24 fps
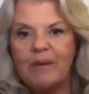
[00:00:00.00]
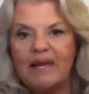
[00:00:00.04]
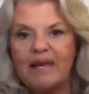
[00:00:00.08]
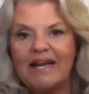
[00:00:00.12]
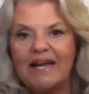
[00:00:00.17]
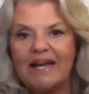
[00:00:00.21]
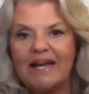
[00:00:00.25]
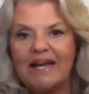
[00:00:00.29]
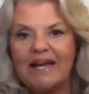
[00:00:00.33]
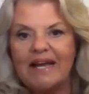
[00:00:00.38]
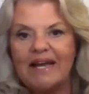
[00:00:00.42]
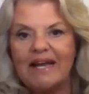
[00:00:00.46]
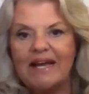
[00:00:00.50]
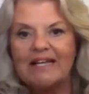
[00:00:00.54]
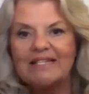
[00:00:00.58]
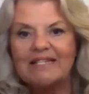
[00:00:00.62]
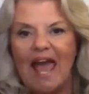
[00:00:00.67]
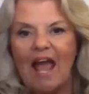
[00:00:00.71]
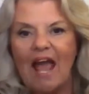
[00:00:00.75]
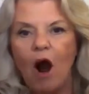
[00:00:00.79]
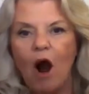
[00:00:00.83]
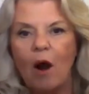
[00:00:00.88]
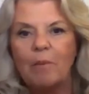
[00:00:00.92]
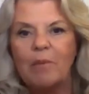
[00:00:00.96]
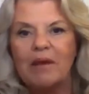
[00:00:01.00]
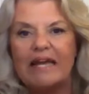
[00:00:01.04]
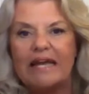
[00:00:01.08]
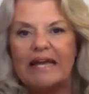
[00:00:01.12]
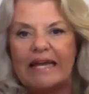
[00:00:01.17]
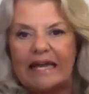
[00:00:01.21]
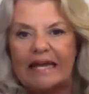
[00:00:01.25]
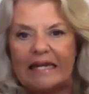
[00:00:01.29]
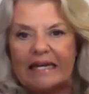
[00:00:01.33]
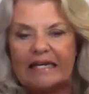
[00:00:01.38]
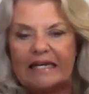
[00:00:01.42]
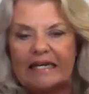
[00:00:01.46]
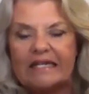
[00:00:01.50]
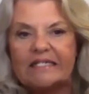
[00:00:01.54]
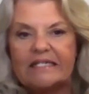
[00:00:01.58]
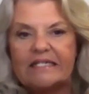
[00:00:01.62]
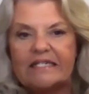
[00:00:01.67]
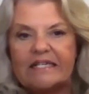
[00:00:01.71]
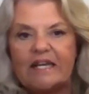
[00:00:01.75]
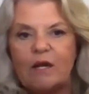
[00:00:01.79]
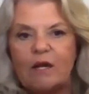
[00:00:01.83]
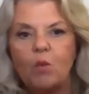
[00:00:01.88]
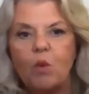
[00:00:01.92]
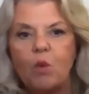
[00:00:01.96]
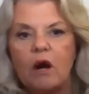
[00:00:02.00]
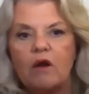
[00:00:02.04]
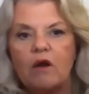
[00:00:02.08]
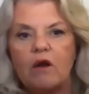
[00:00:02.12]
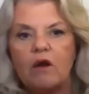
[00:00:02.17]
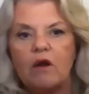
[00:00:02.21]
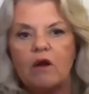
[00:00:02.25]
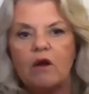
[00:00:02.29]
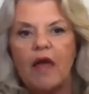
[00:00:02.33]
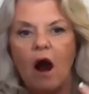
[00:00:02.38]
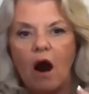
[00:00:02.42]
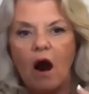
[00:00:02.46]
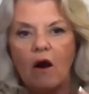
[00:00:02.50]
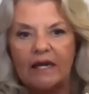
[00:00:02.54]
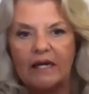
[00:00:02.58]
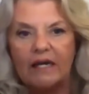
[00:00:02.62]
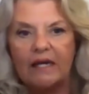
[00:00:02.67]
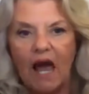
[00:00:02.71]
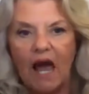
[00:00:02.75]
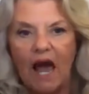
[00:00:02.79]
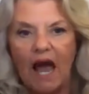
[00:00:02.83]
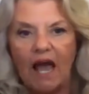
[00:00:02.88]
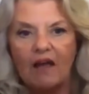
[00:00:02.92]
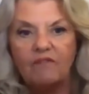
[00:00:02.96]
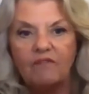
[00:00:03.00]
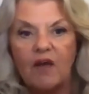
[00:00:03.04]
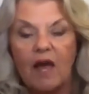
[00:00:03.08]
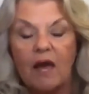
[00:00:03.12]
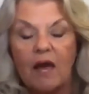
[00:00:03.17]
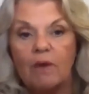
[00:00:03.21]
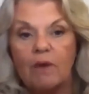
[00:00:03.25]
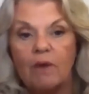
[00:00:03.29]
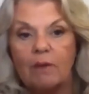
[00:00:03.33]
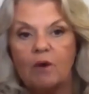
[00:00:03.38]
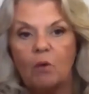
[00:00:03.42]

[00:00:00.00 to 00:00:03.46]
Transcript: because they are beginning to see where they are in life